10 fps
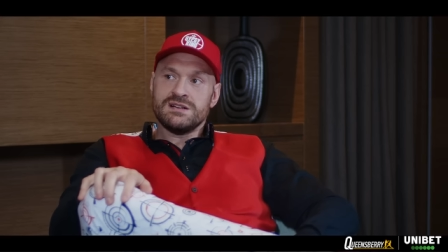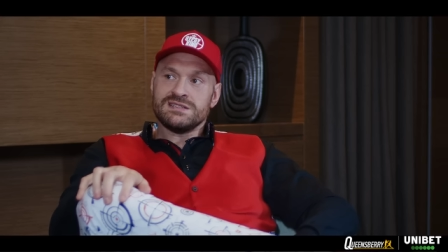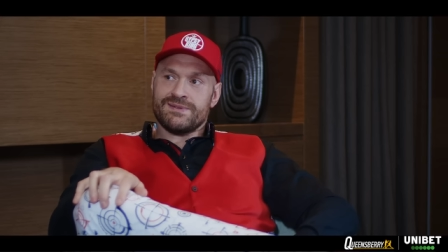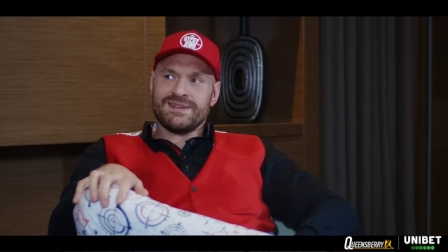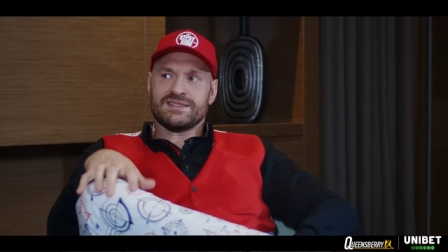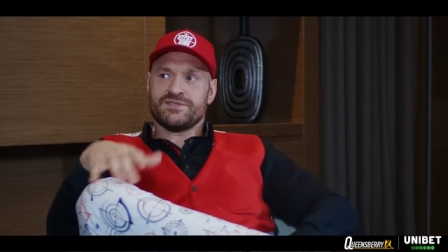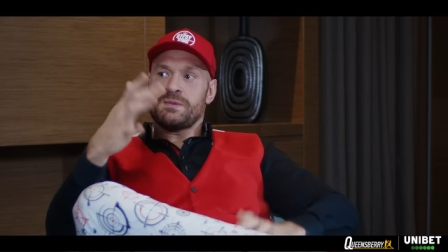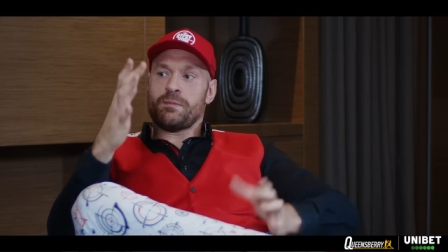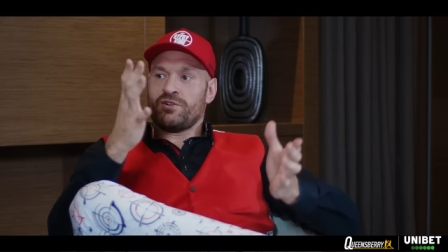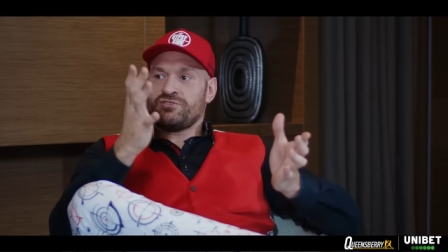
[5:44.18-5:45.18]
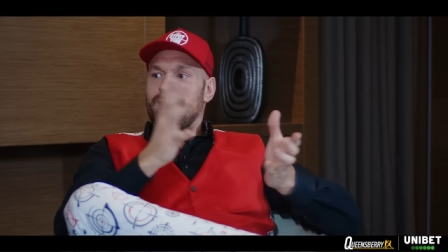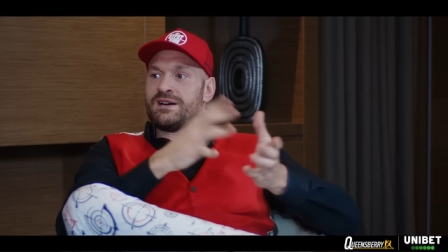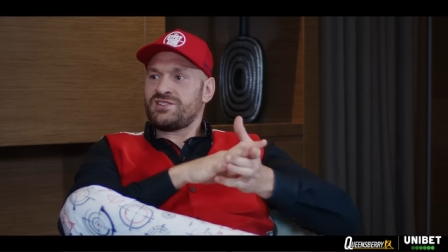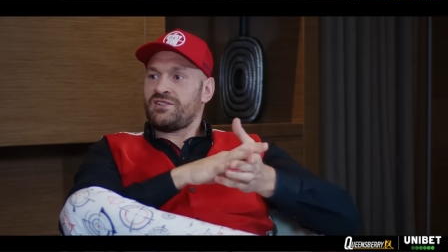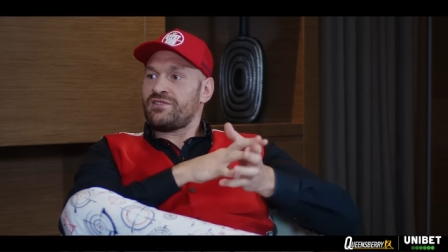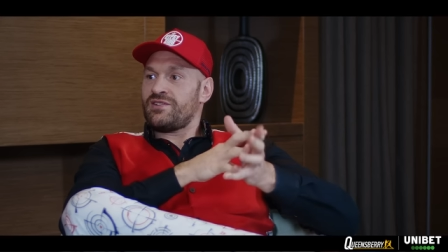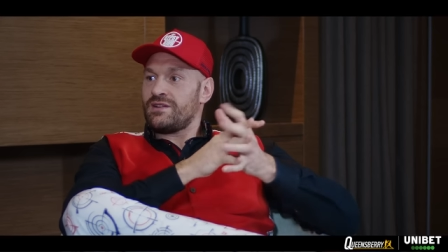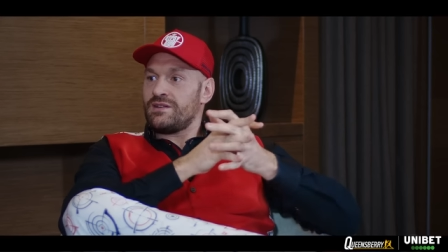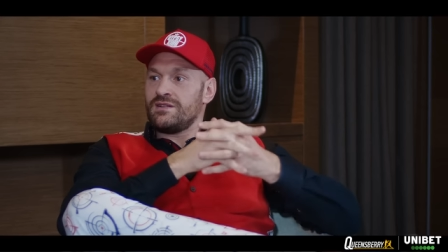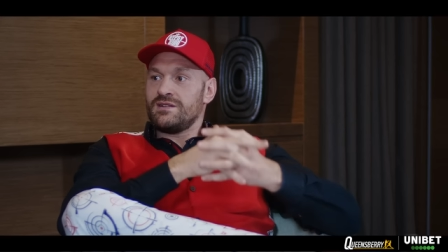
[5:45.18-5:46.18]
The rest of them are boxing matches
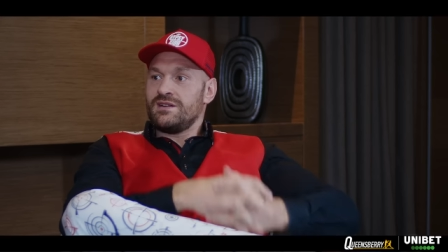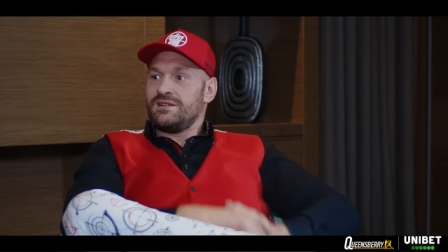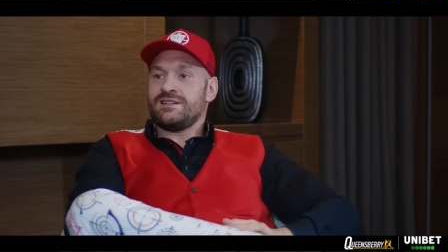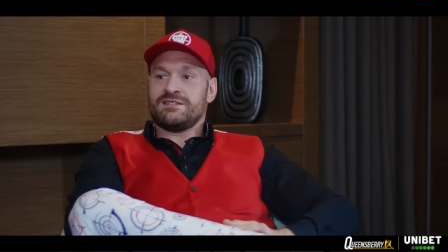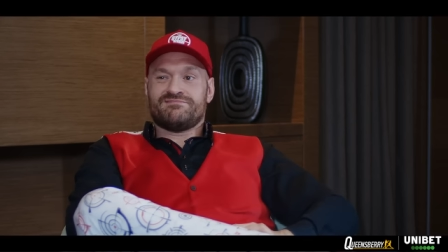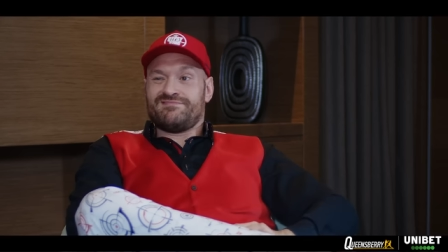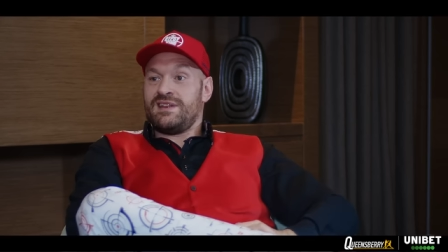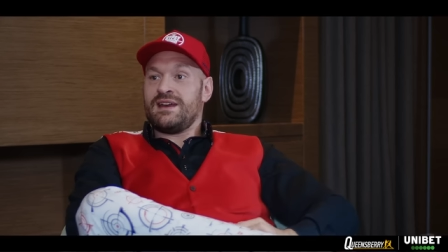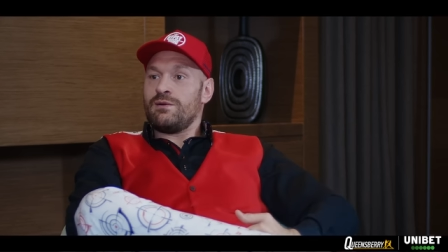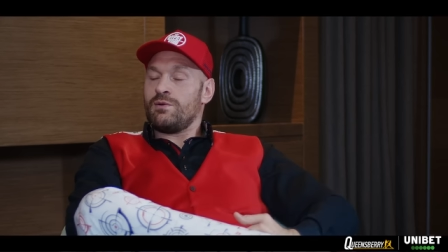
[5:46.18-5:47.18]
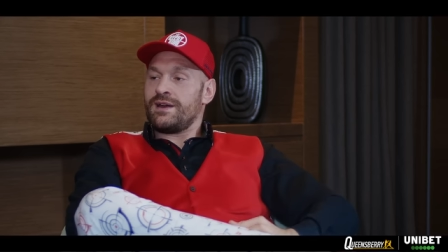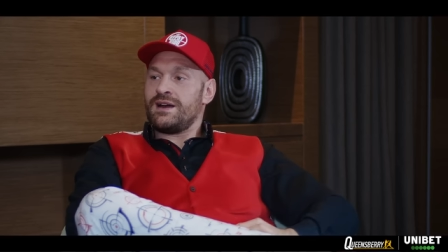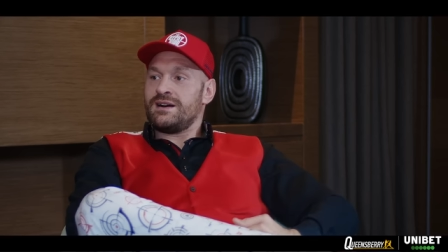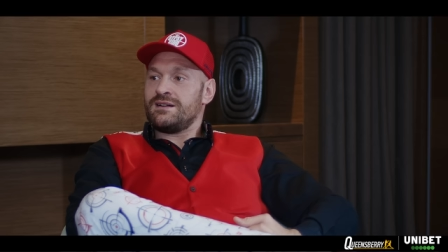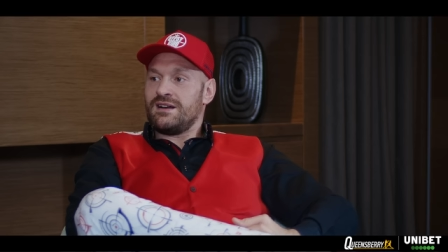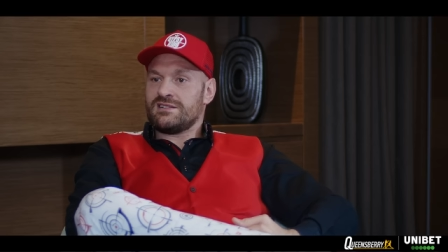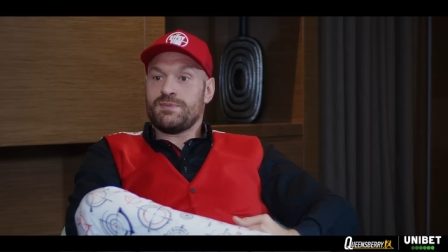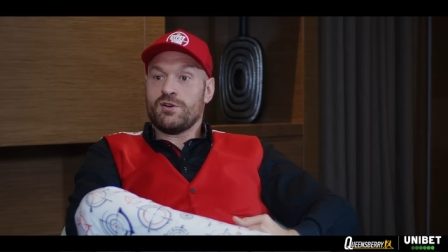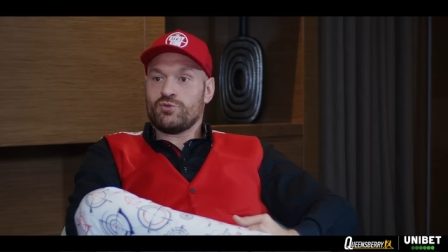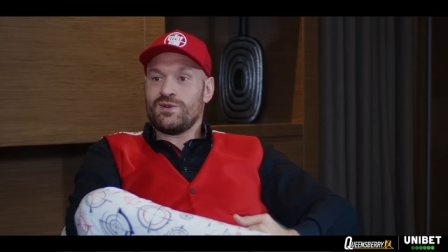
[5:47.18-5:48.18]
they, they are what they are. I
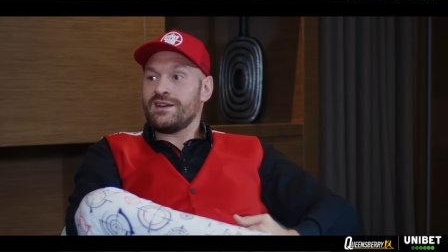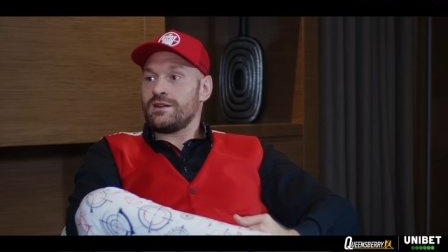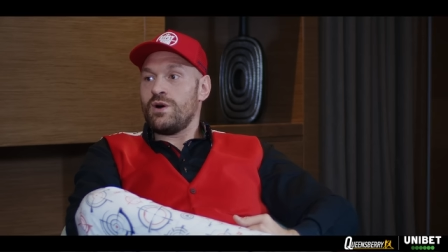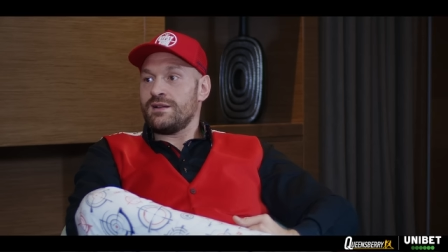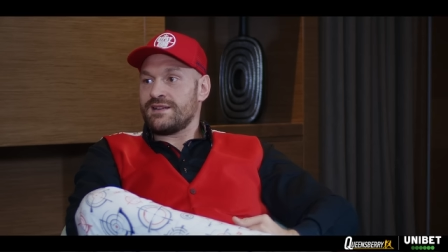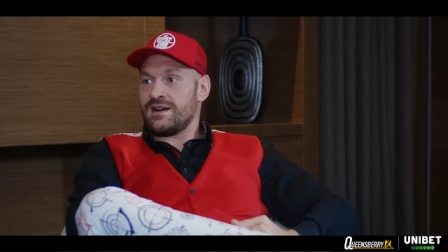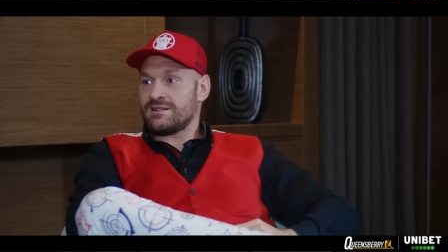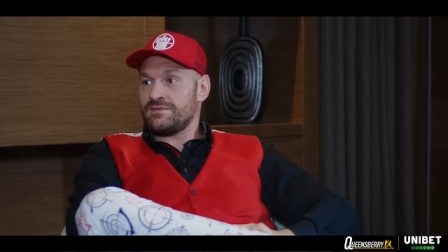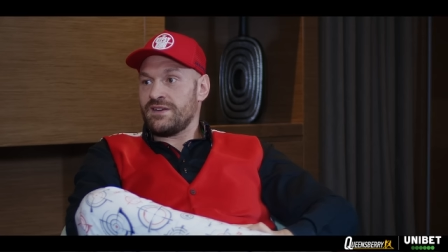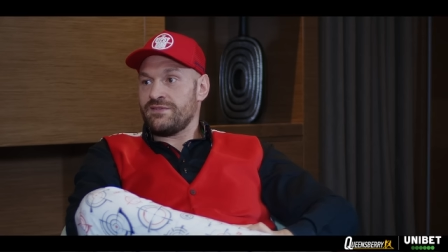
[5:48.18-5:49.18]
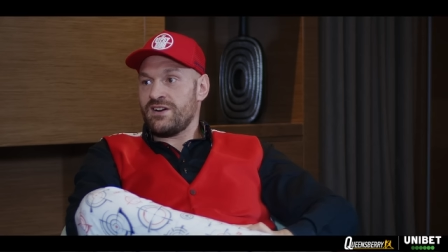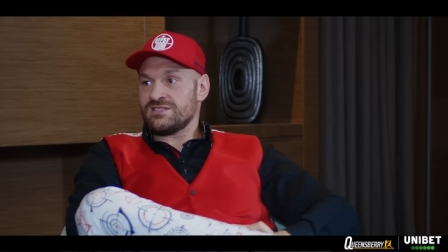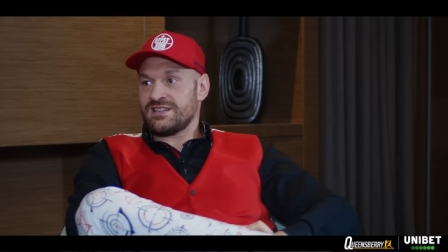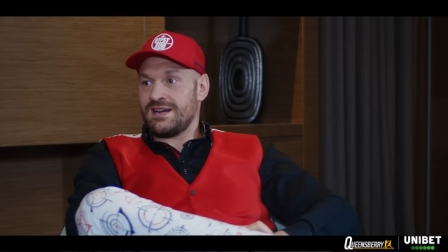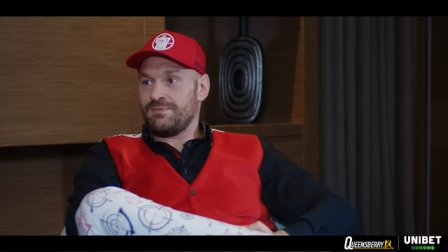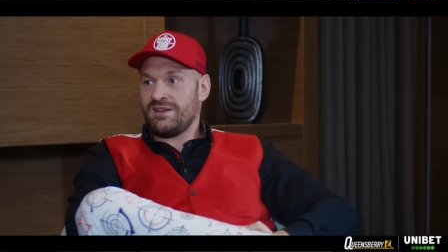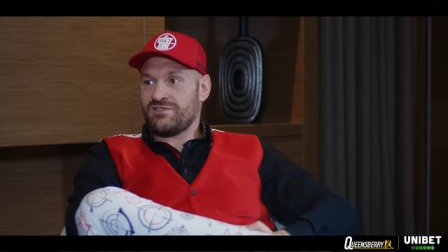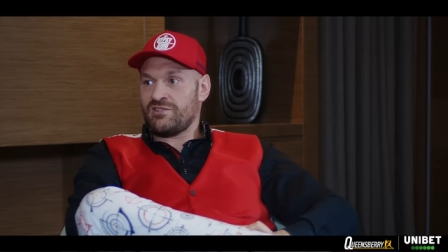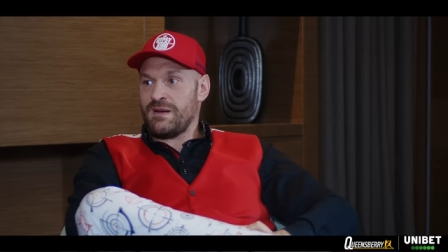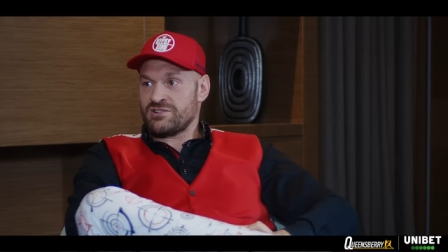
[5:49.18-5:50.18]
suppose winning the world title for the first time, that's
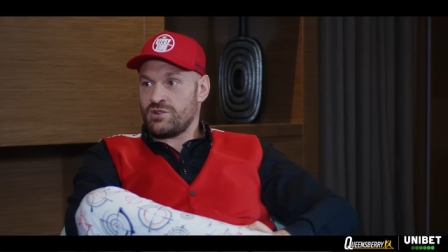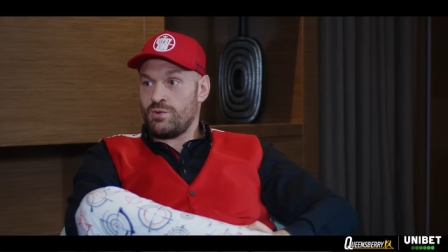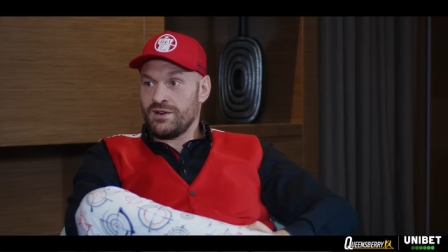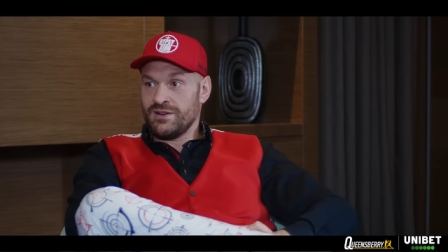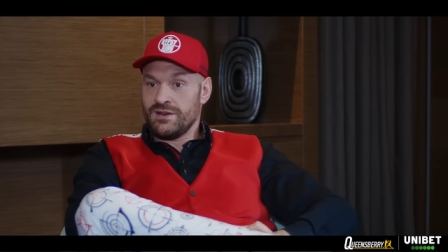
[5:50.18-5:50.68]
a special one.